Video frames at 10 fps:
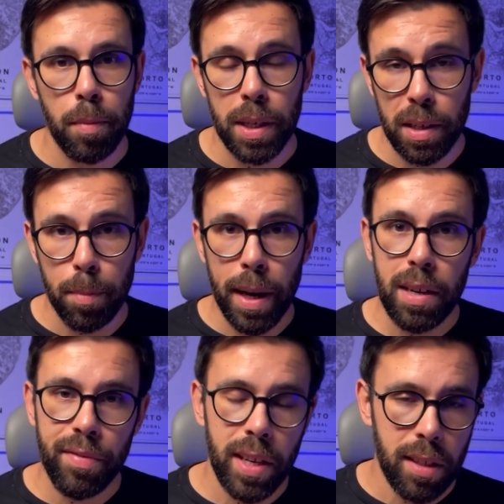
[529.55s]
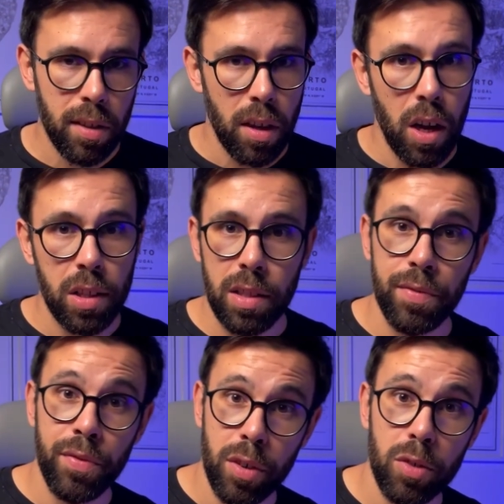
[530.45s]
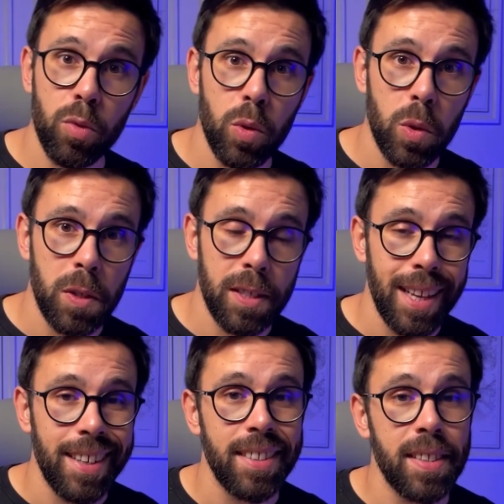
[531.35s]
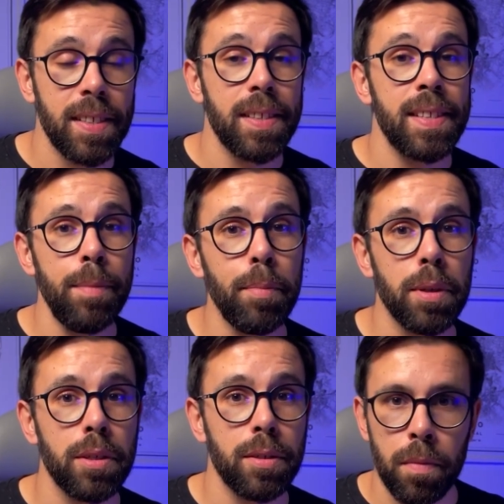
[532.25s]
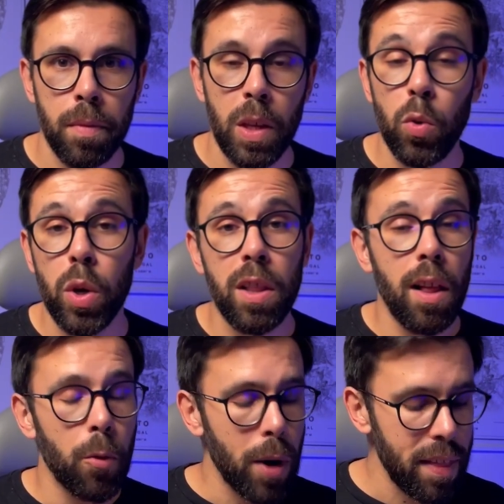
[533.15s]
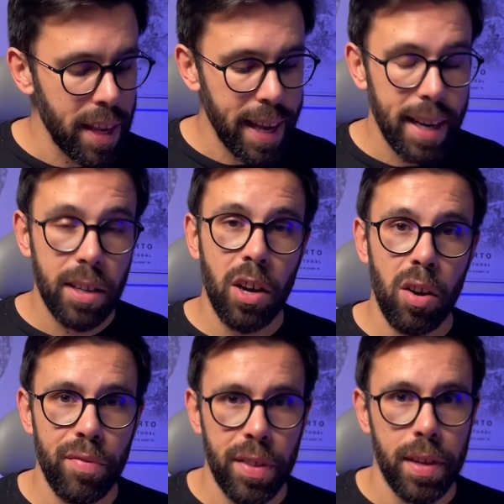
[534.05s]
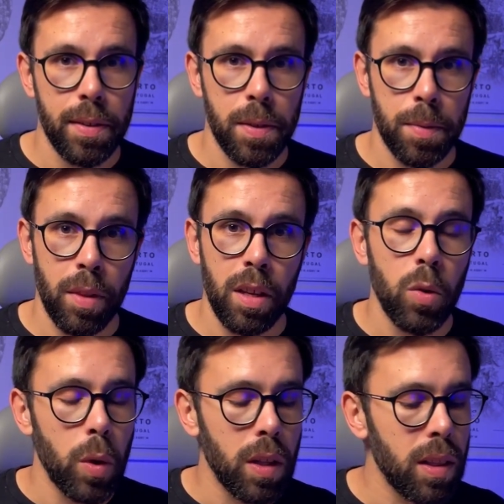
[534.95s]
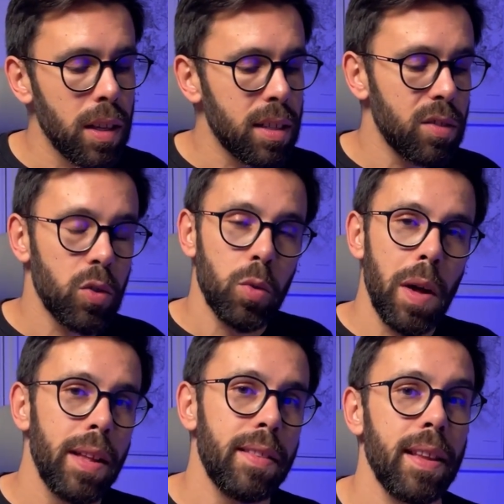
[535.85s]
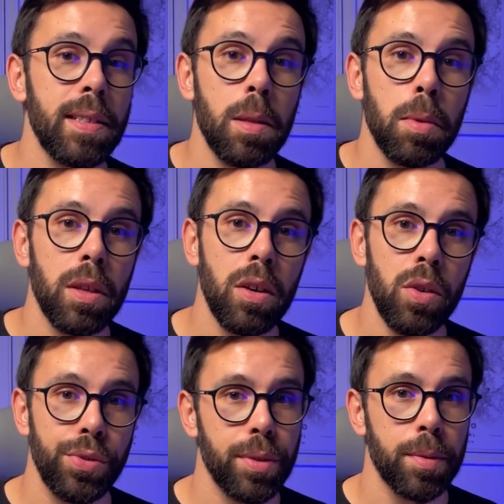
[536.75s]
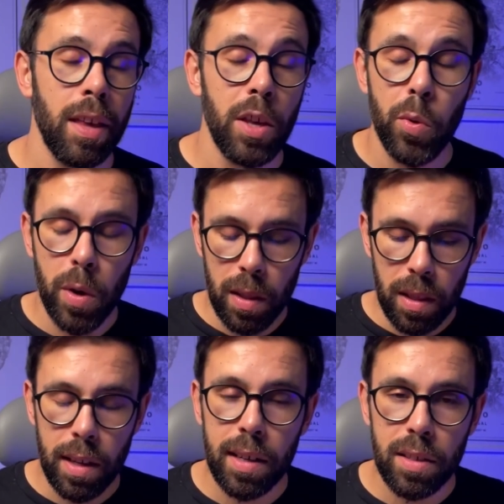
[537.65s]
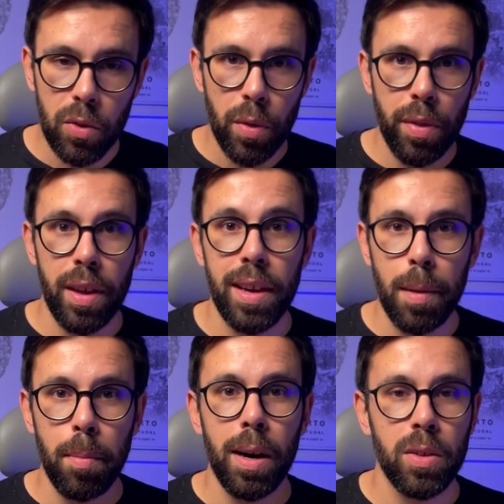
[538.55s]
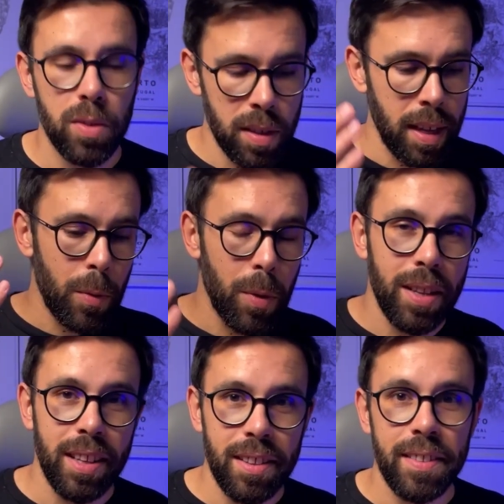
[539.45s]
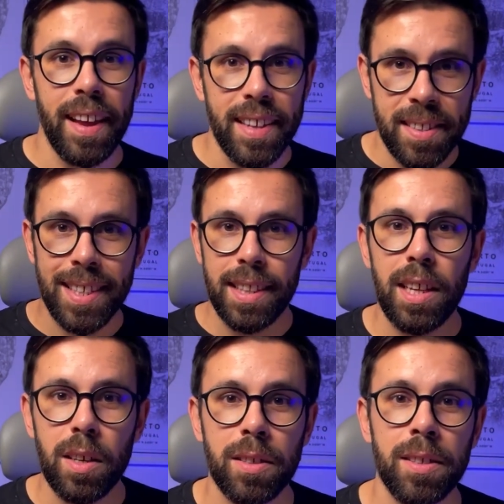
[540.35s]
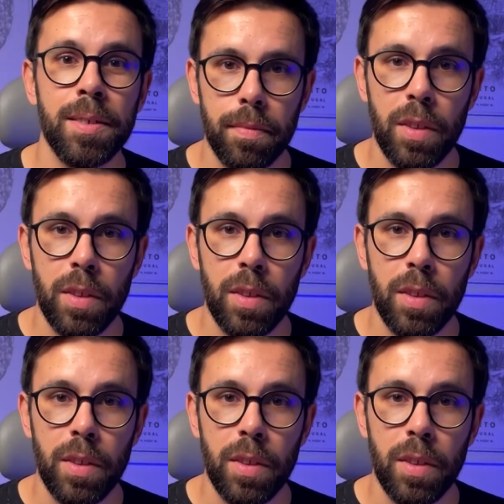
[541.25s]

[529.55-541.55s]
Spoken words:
But the benefit on the 4 rules is that it's simpler. You will already gain confidence. You will learn to write testable code. You will learn to think about running the tests a lot.